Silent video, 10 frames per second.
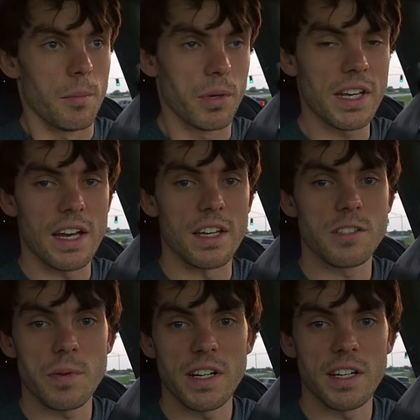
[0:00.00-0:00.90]
But yeah, it's
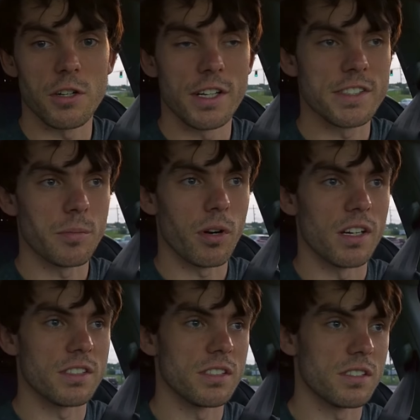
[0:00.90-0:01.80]
been an interesting
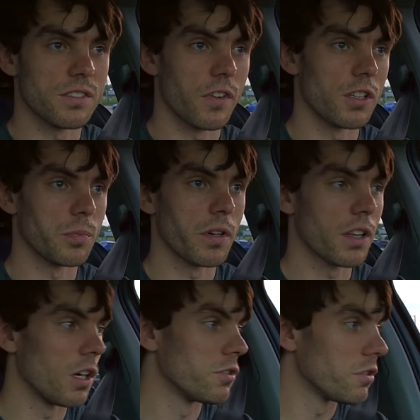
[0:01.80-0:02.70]
process as far as putting
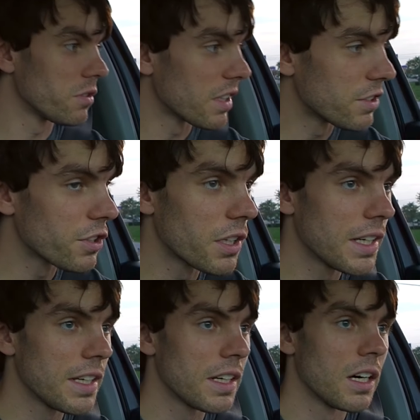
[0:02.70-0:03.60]
the O2 sensor
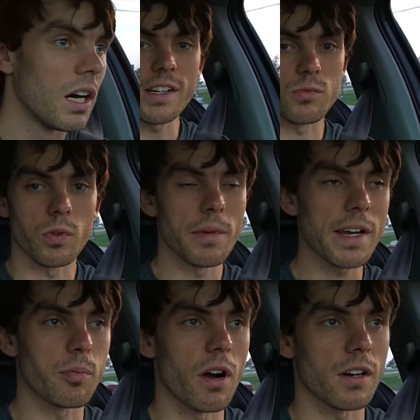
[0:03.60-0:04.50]
in. Guys, we're
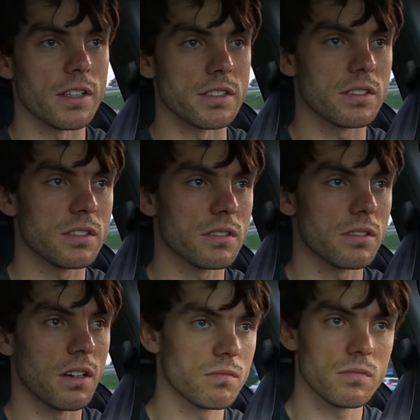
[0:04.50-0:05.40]
making progress.
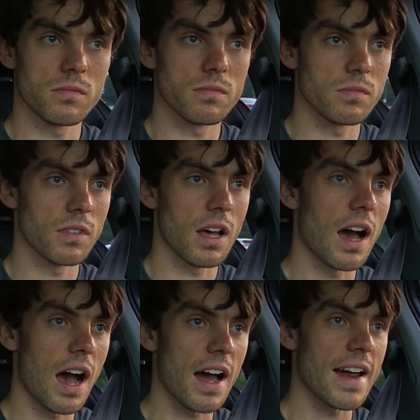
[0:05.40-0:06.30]

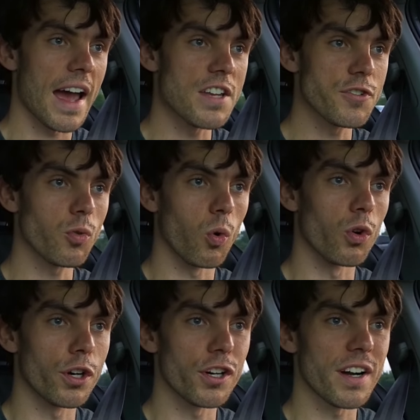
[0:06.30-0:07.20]
I had to
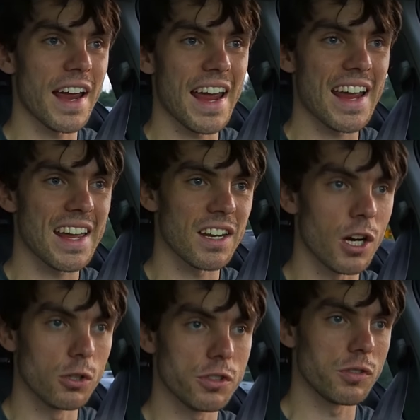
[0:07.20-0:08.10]
order an
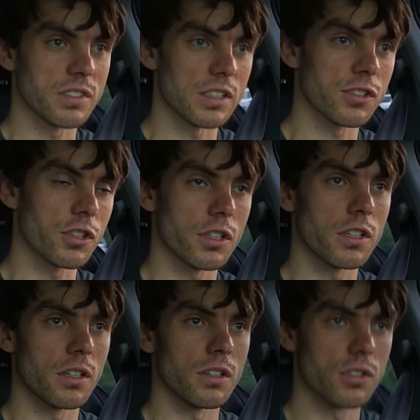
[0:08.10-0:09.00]
O2
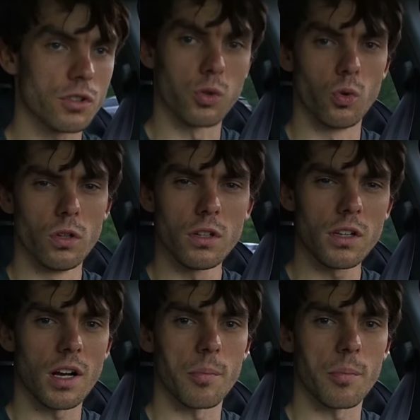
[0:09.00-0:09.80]
sensor tool.